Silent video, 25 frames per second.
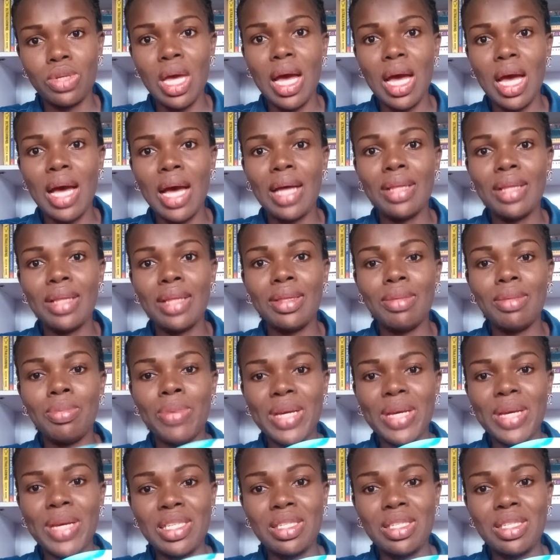And the
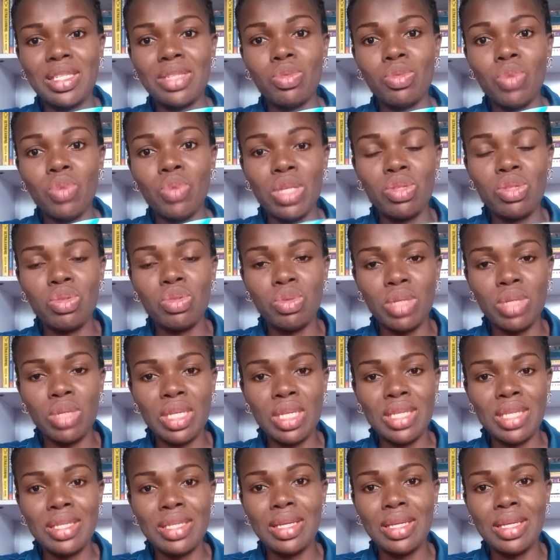best way to
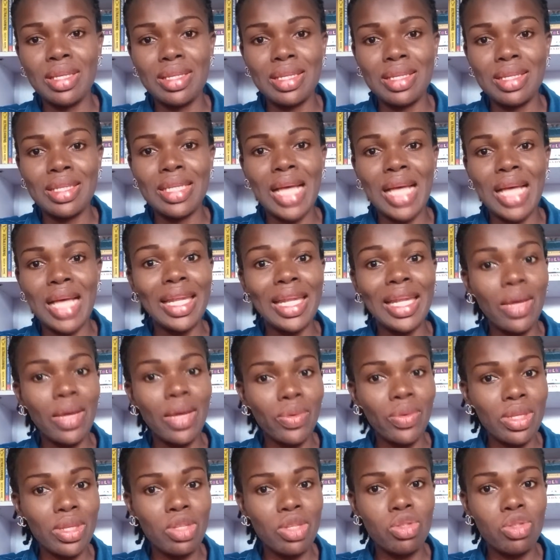eat it is
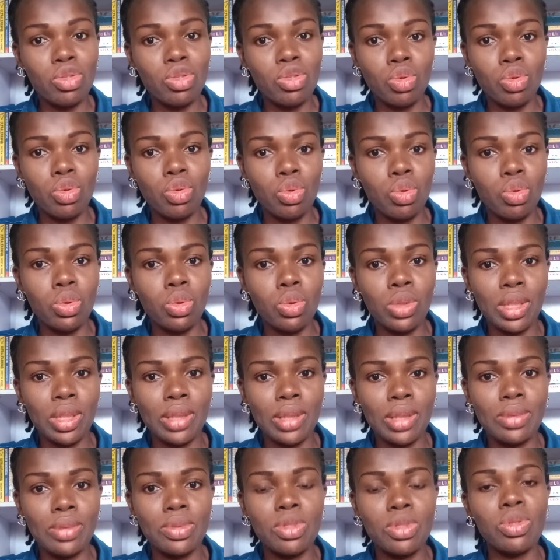allowing it to cool
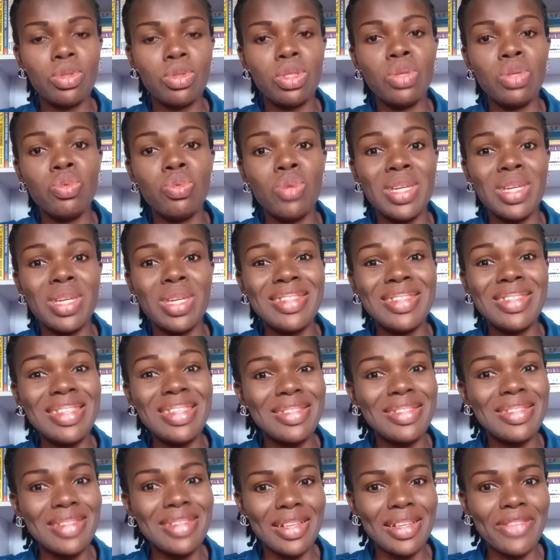down, so the
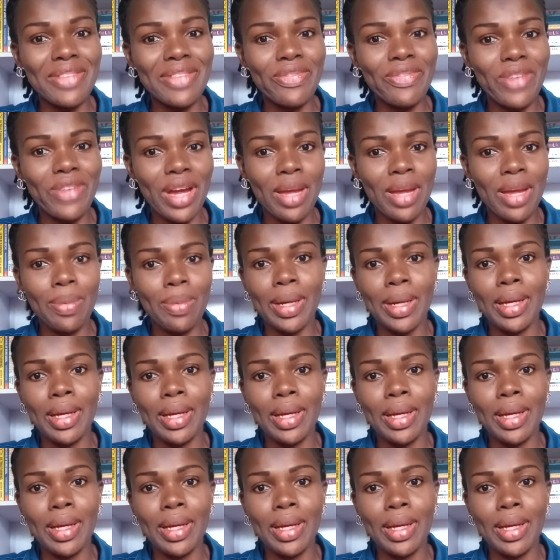resistant fiber